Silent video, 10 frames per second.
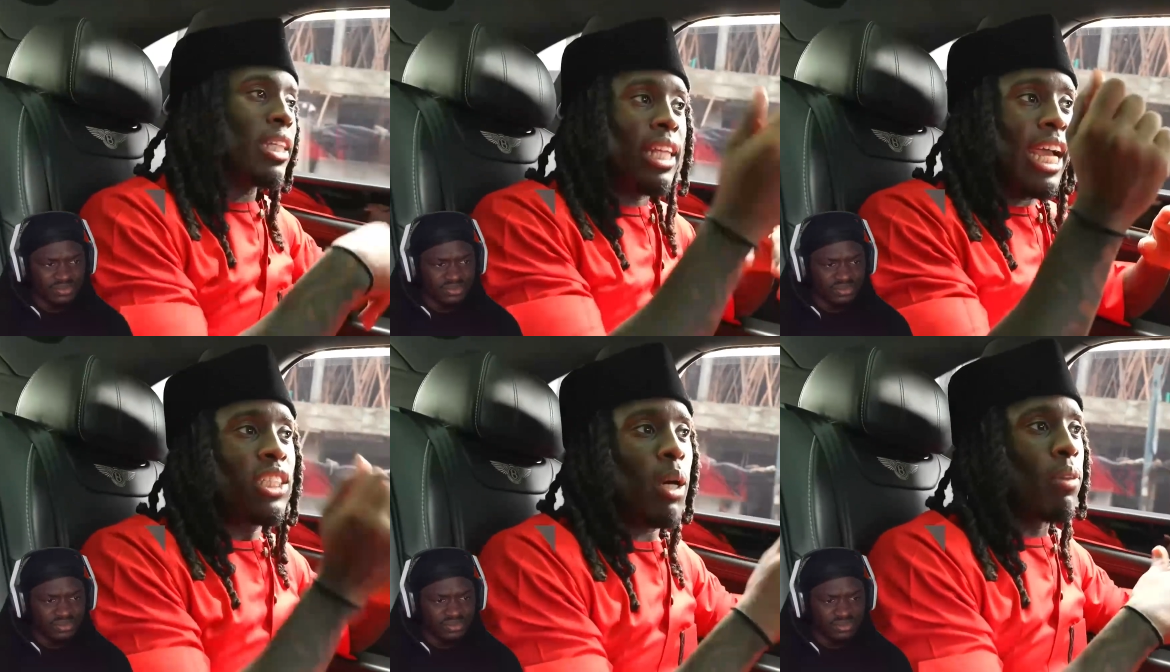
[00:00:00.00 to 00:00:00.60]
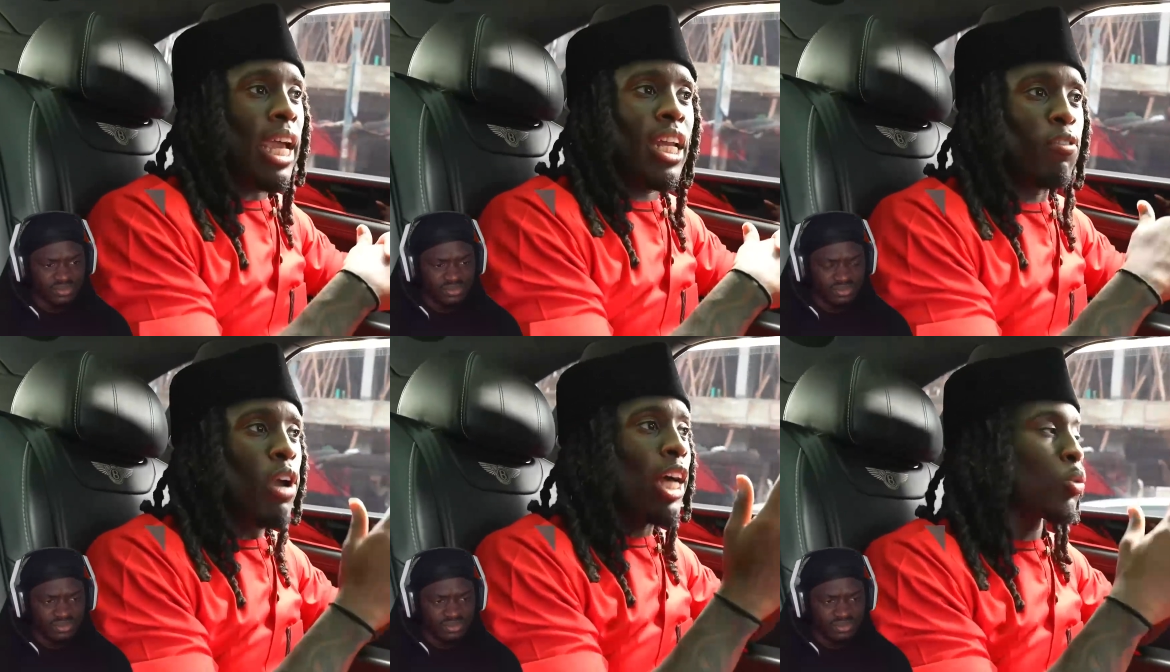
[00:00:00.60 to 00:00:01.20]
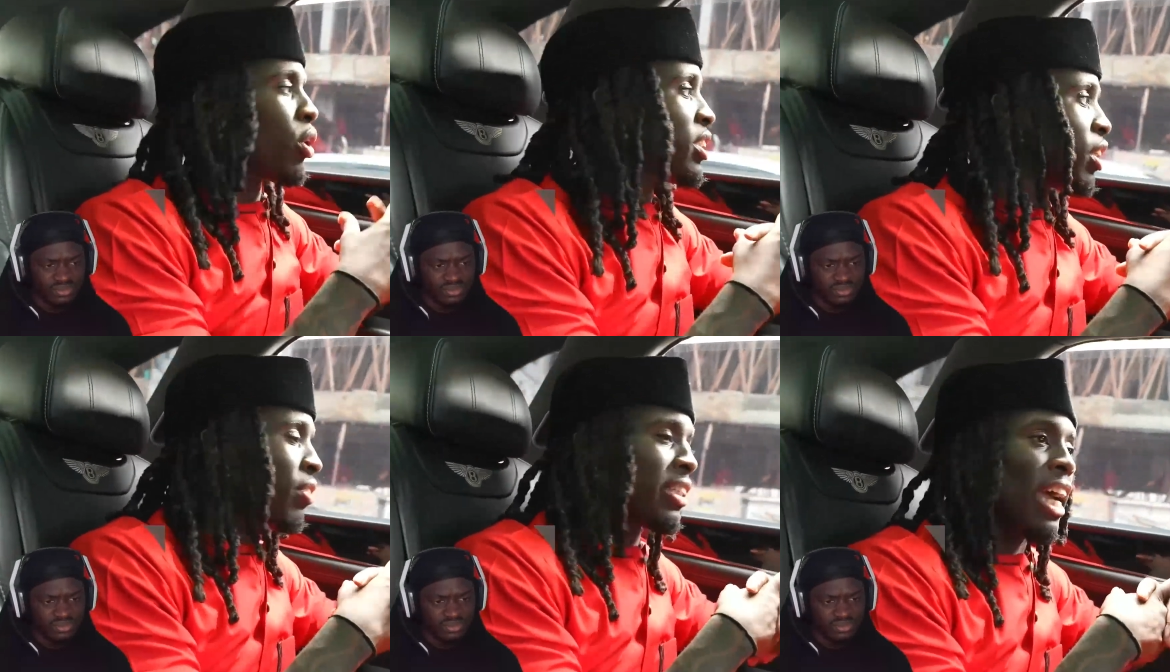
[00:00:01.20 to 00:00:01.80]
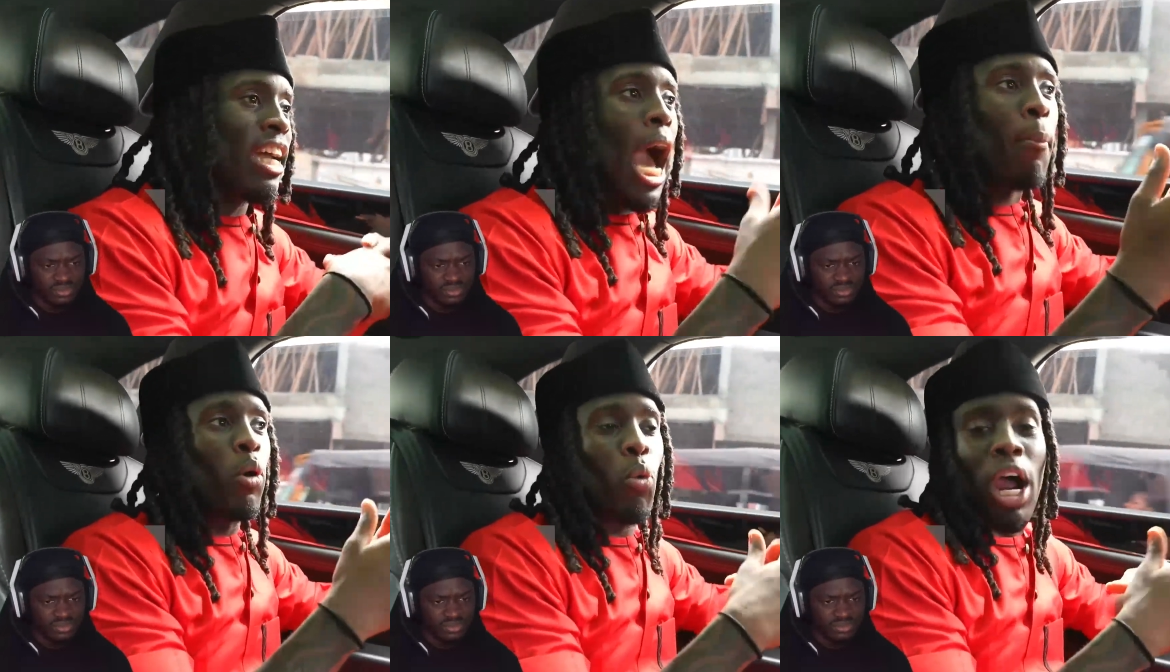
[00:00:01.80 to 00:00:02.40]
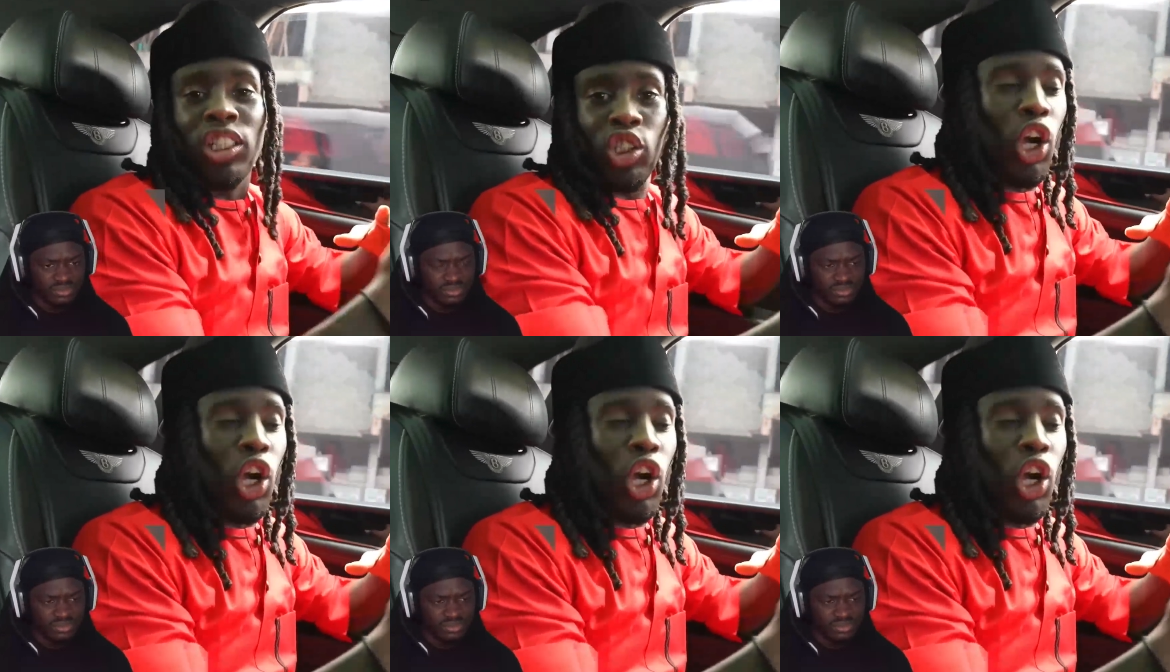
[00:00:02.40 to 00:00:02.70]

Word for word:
Speaker 1: the likes up, like it if you guys want and stuff like that. Comment where I should